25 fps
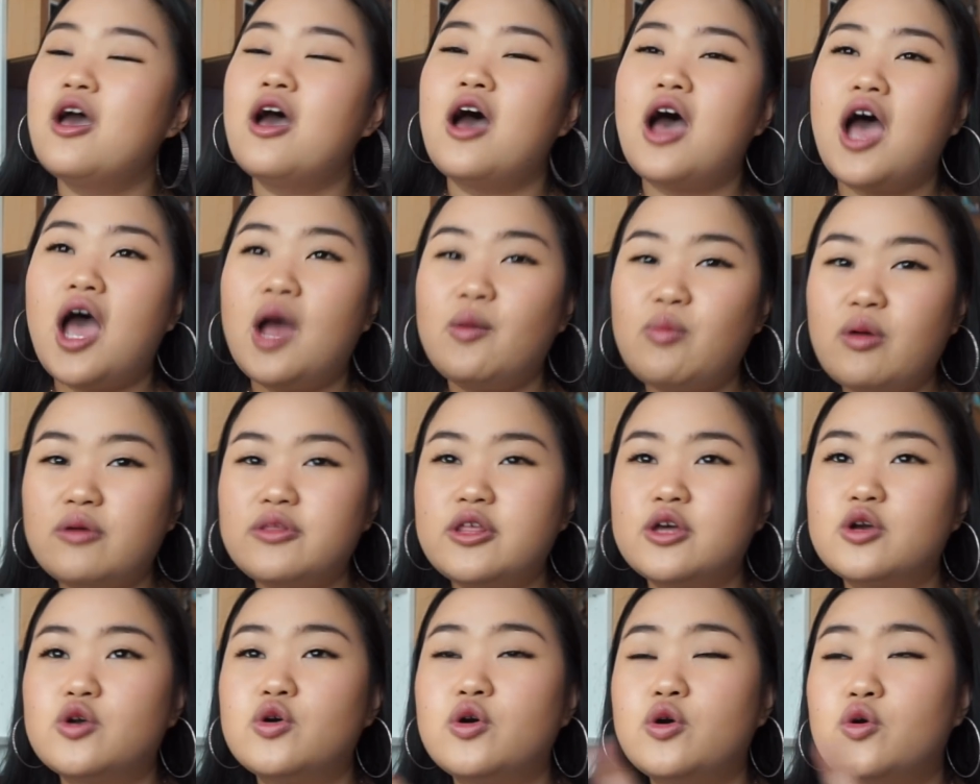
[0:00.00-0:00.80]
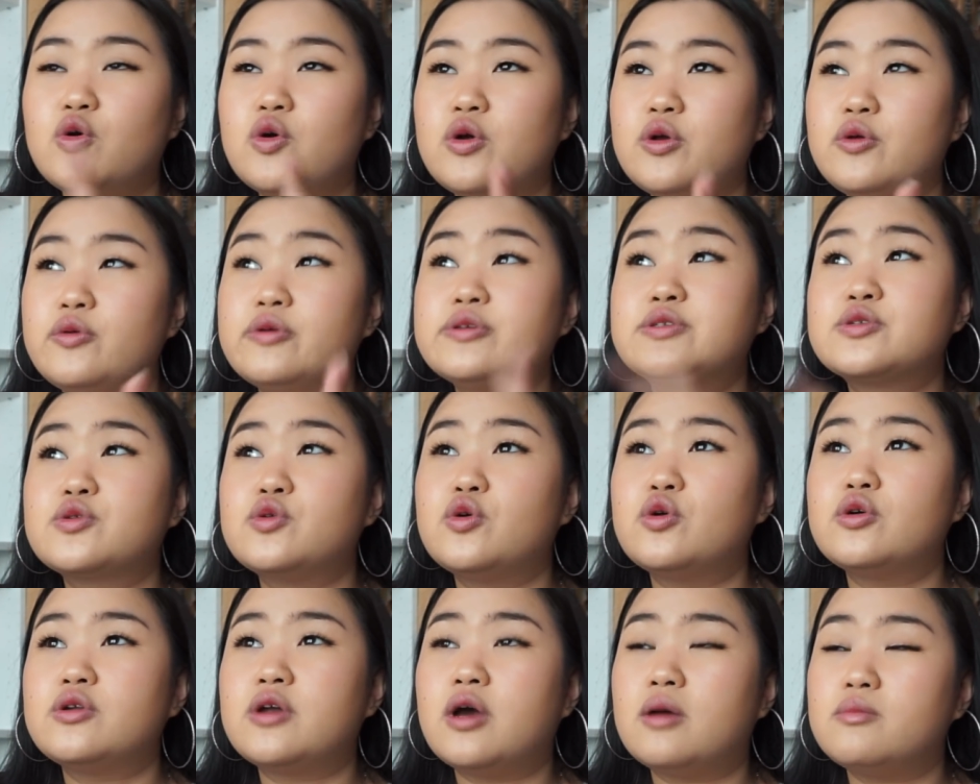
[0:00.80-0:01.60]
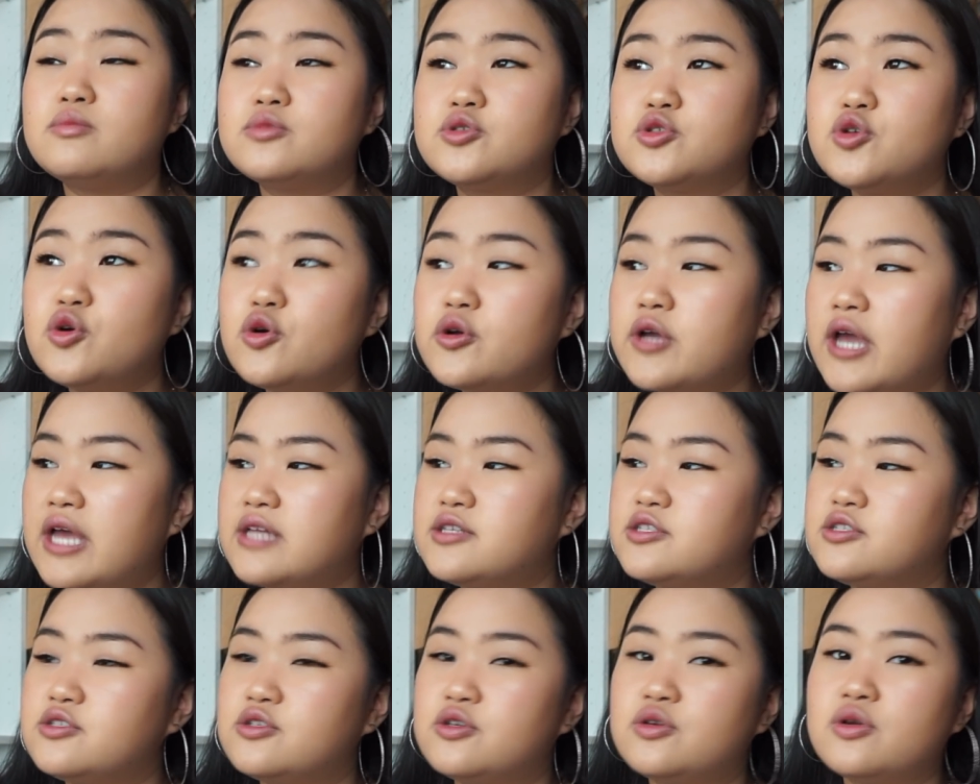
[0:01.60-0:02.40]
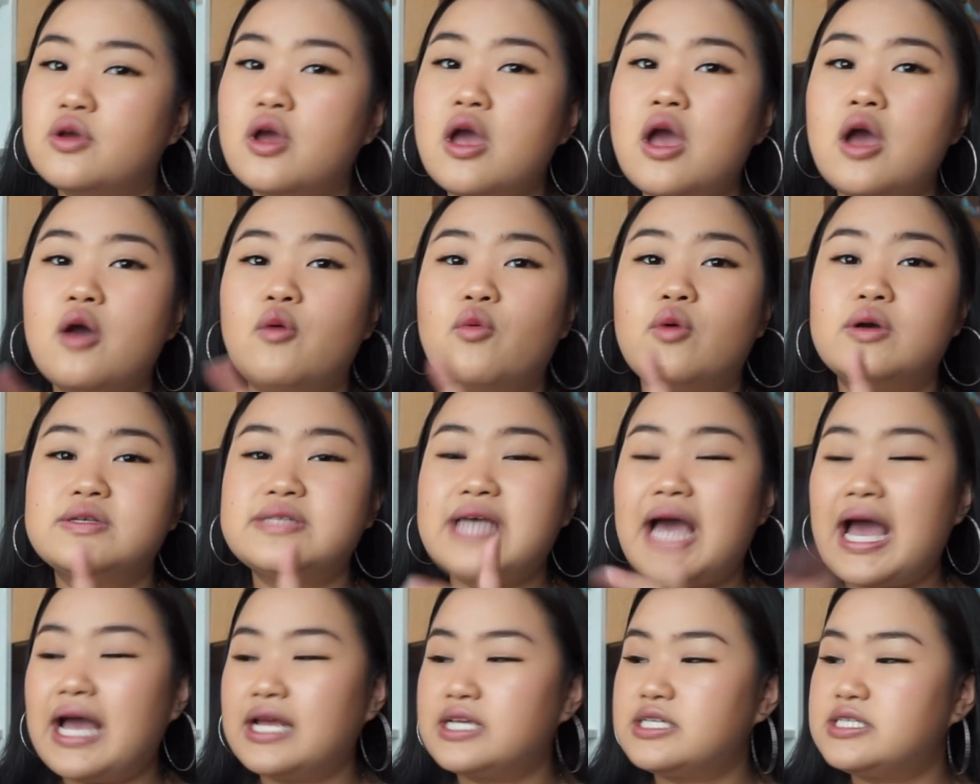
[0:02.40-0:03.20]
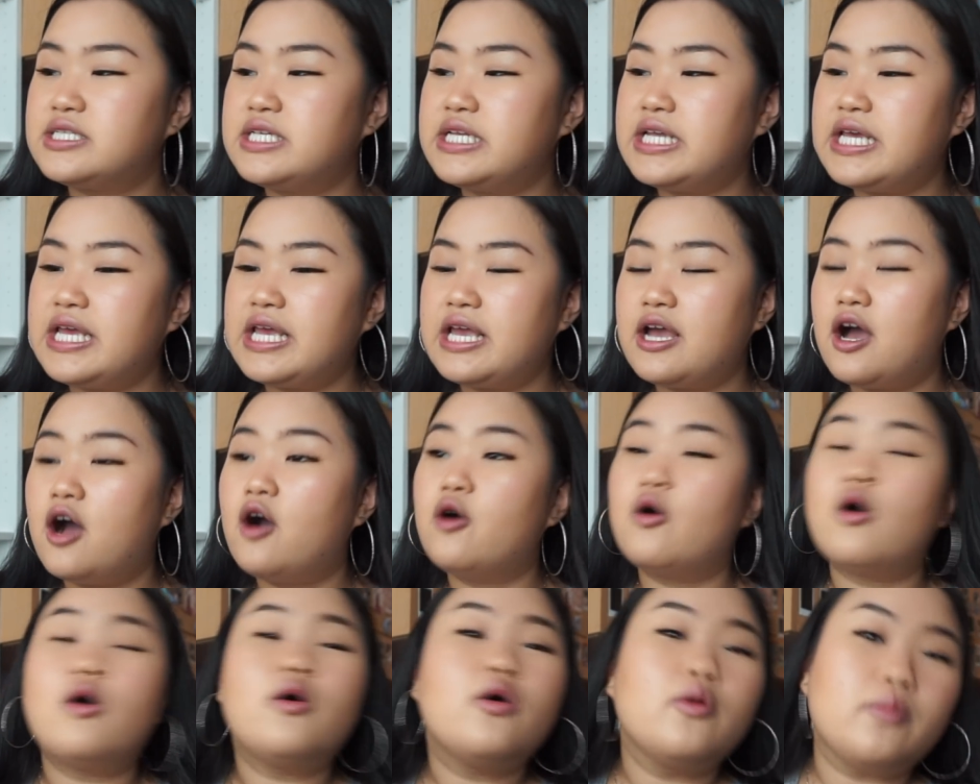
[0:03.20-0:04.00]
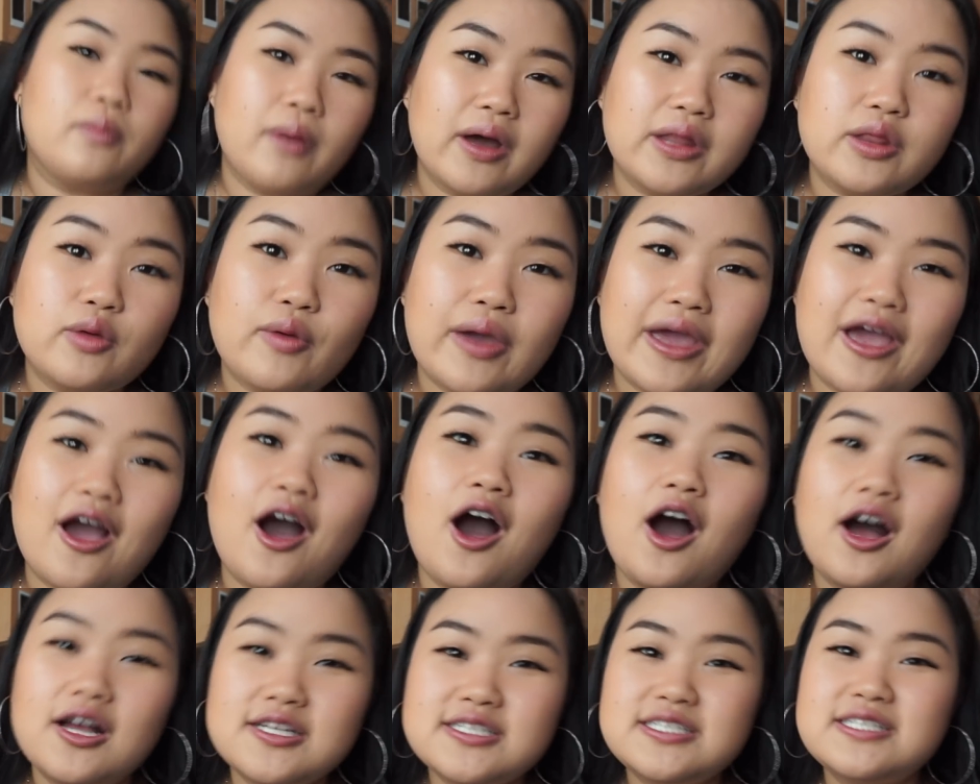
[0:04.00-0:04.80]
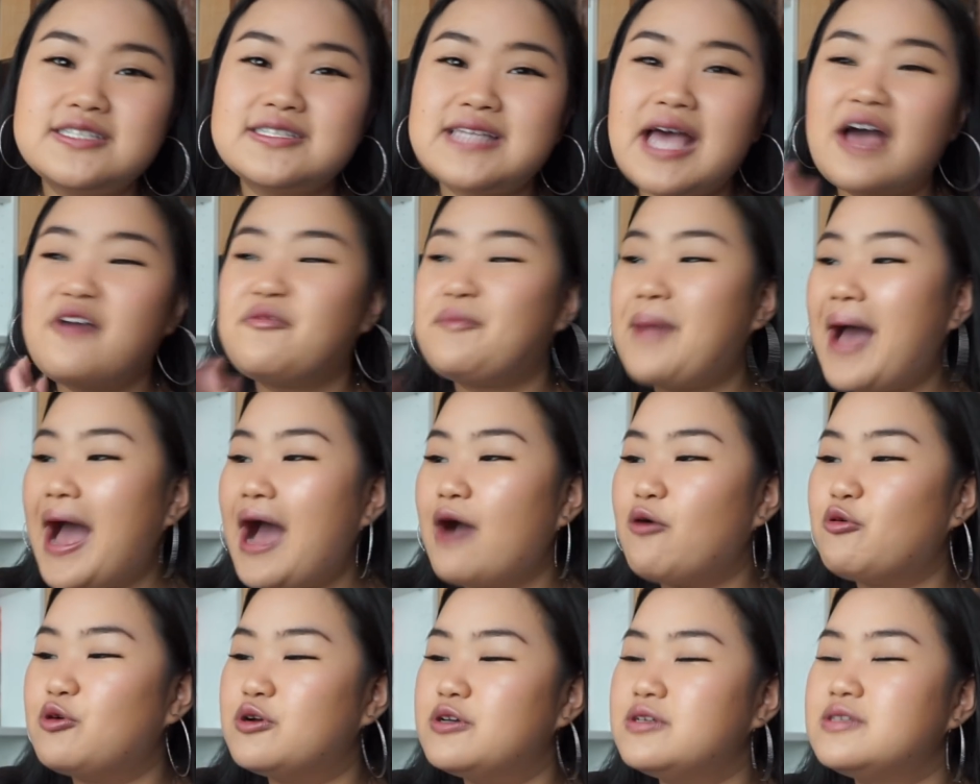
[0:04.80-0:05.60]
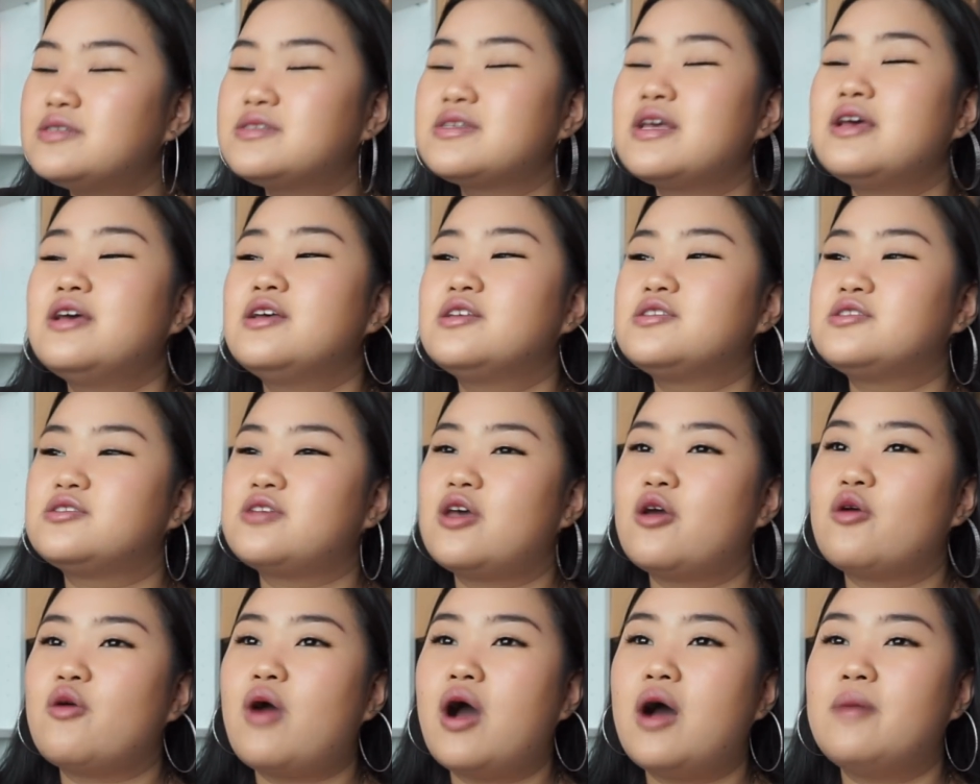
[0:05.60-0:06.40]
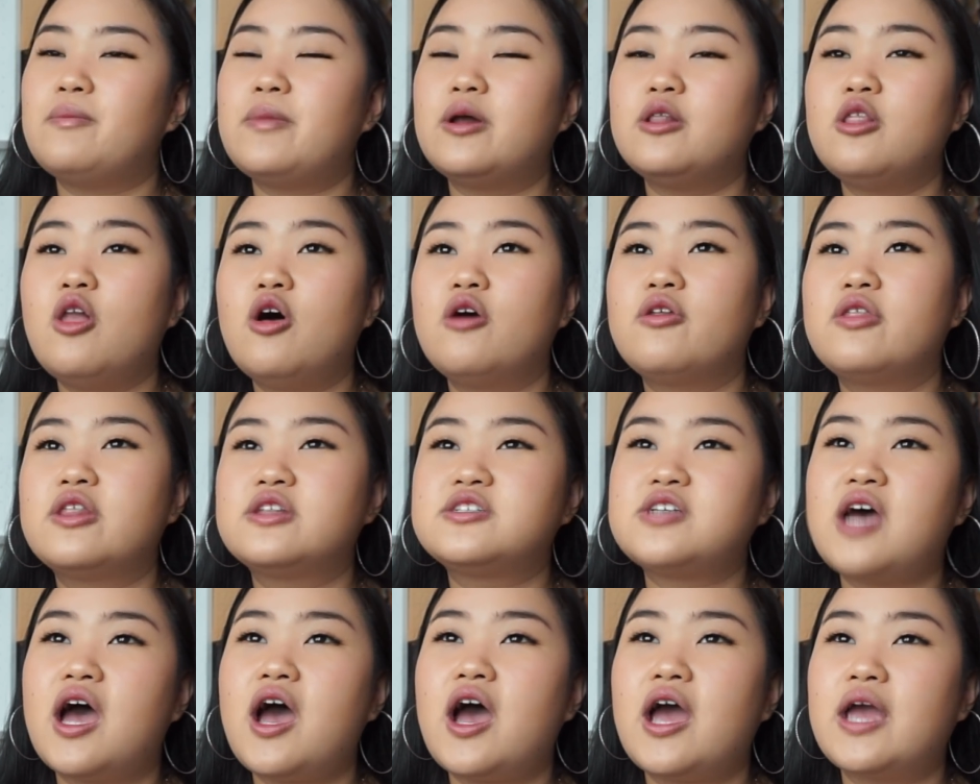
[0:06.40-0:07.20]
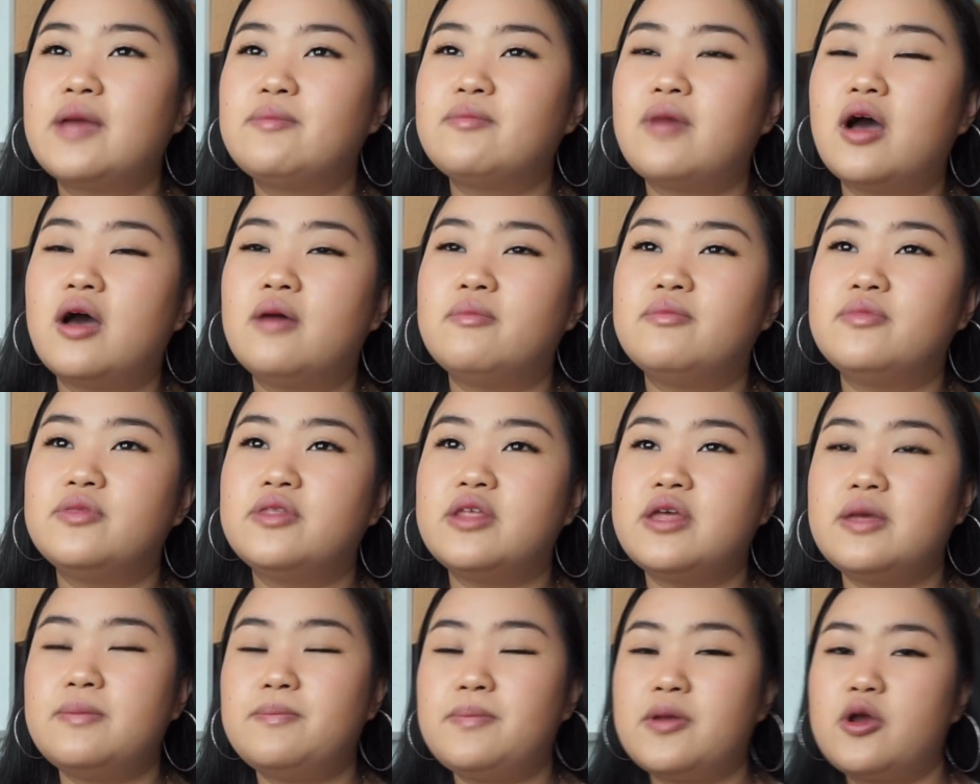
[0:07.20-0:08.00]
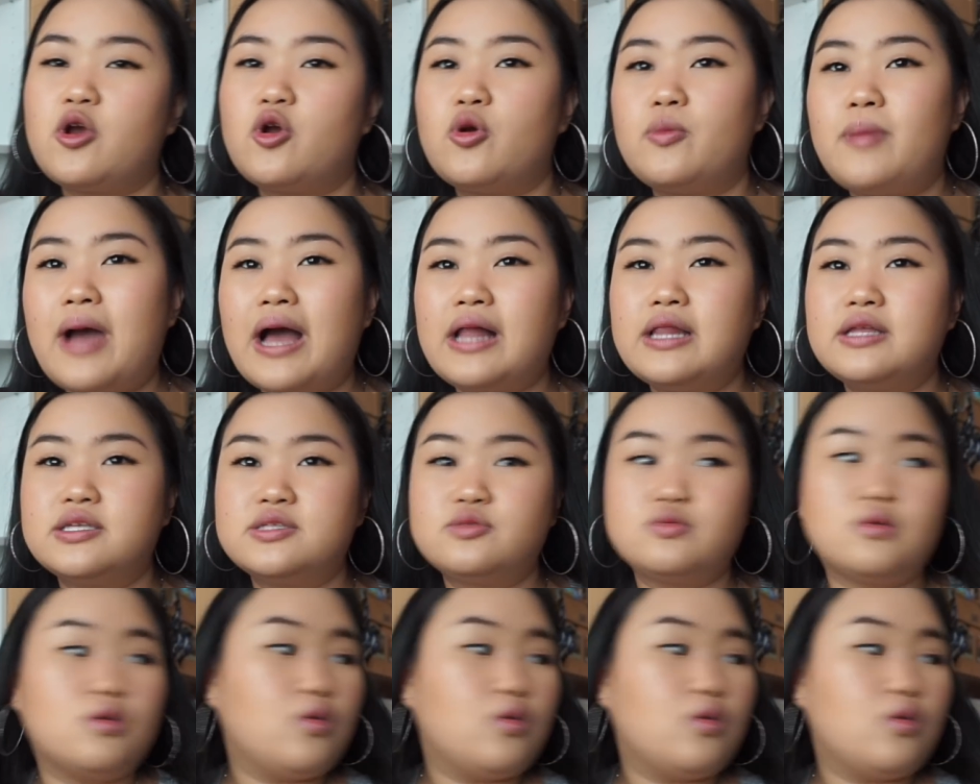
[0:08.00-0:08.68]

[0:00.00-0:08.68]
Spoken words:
Her brother, who is called Sogetsu, was actually, oh, by the way, Arjuns have powers. So a lot of the time, the Imperial Palace,